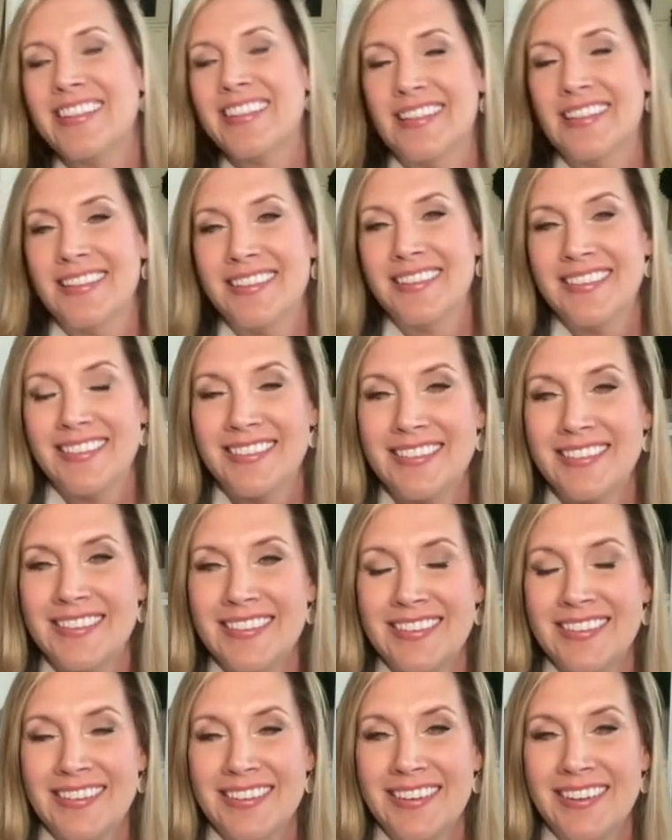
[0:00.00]

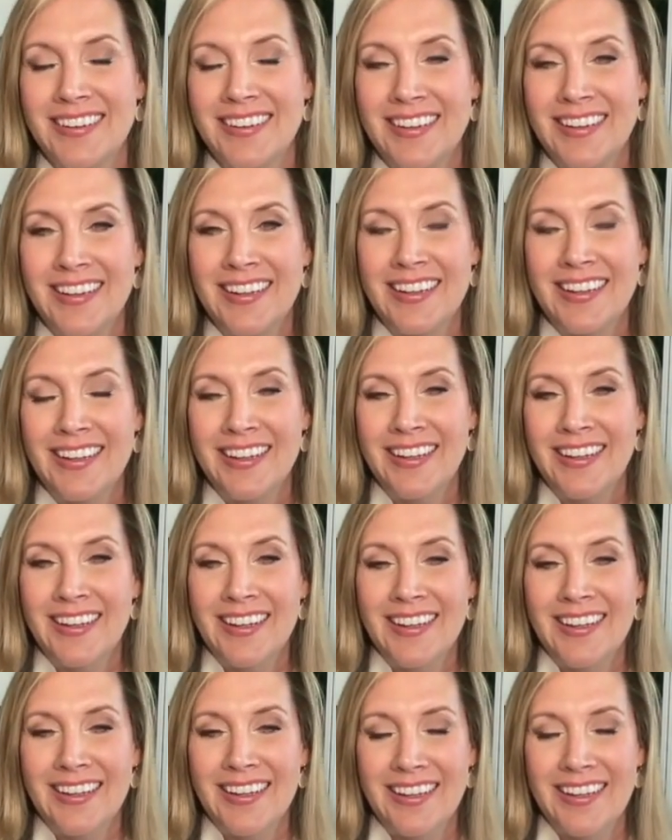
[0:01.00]

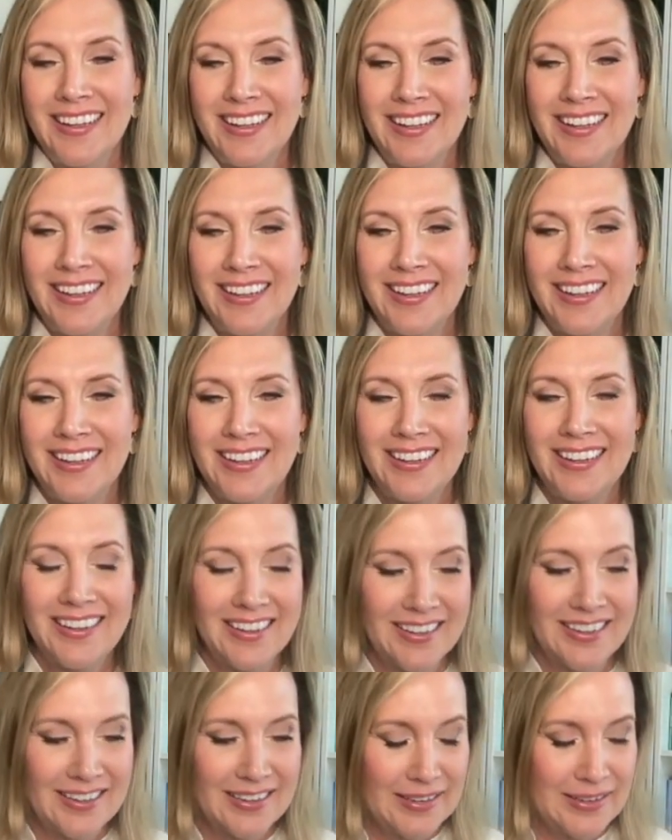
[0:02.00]

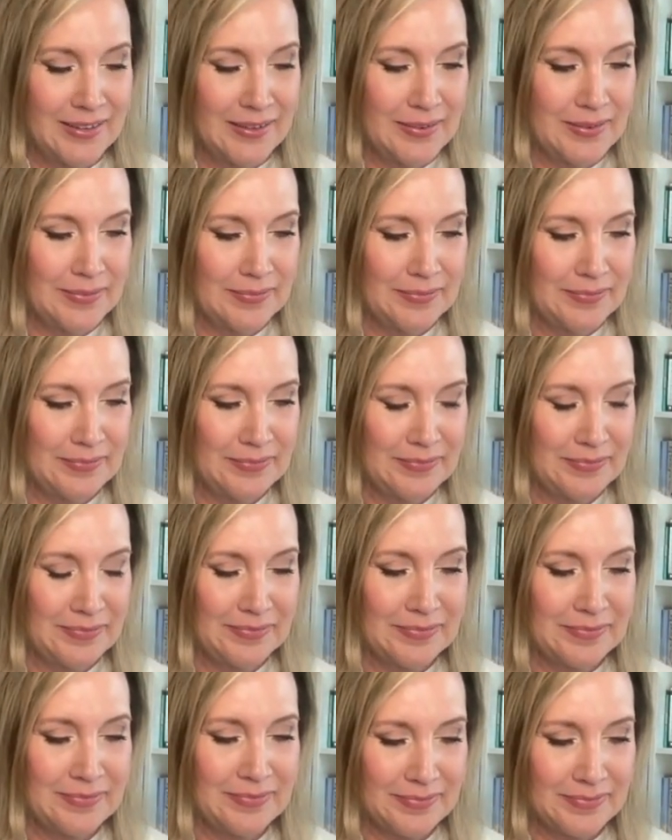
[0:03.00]

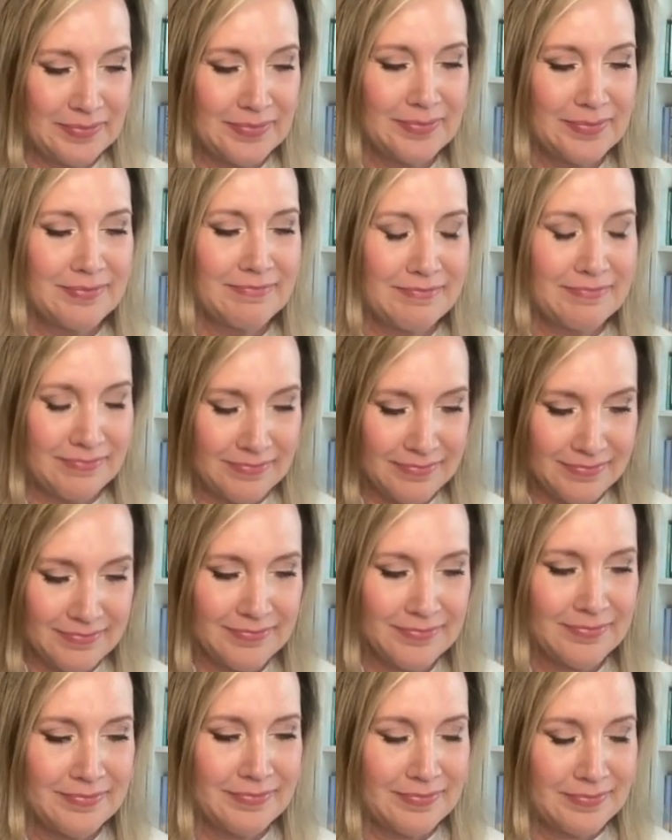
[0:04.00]

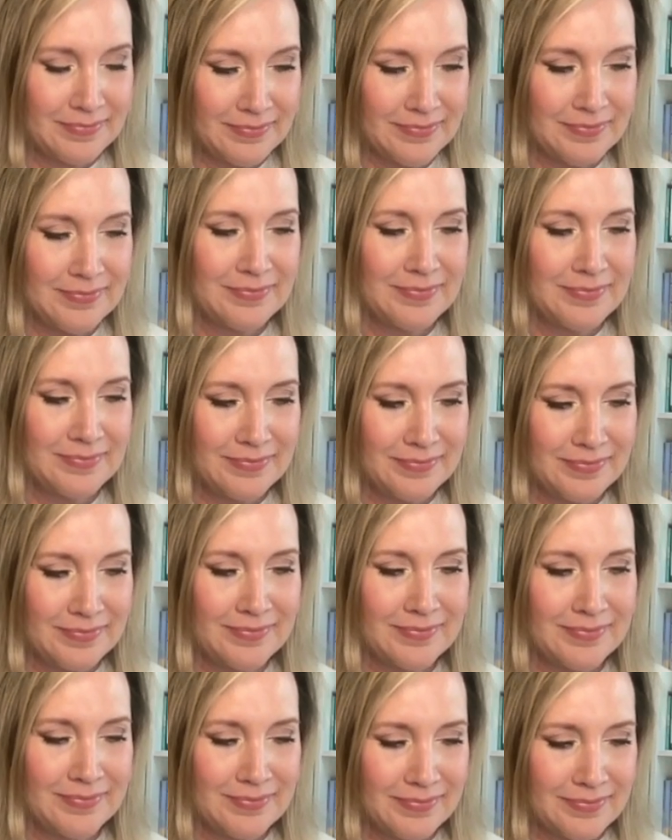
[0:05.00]

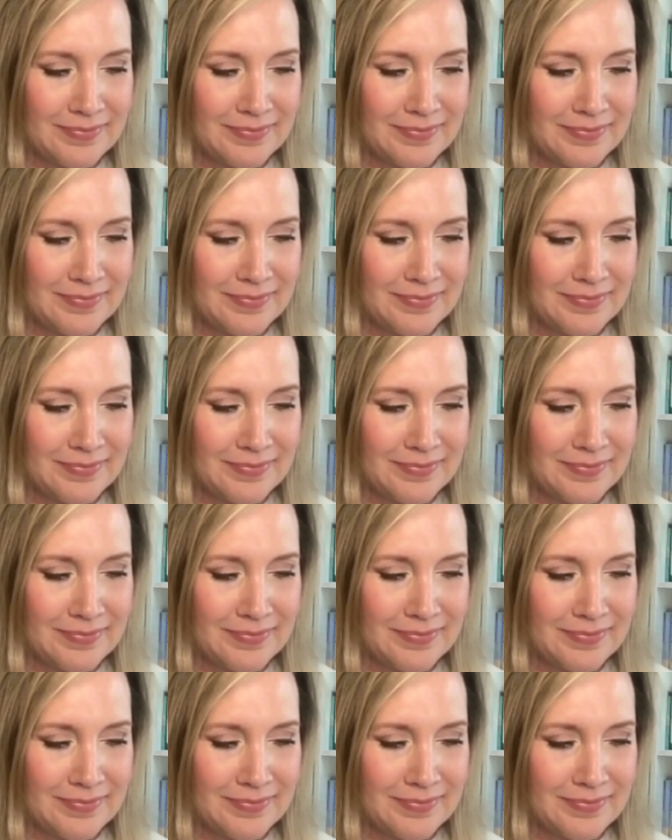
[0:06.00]
[no speech]